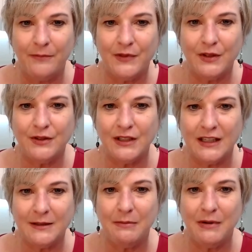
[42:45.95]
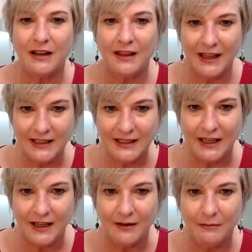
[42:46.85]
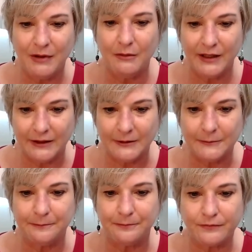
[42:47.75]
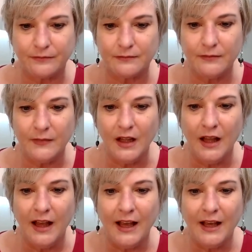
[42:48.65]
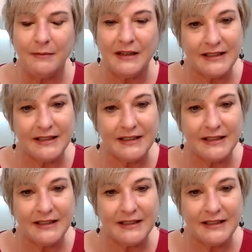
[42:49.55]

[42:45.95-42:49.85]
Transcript: So just be authentic, be real, and be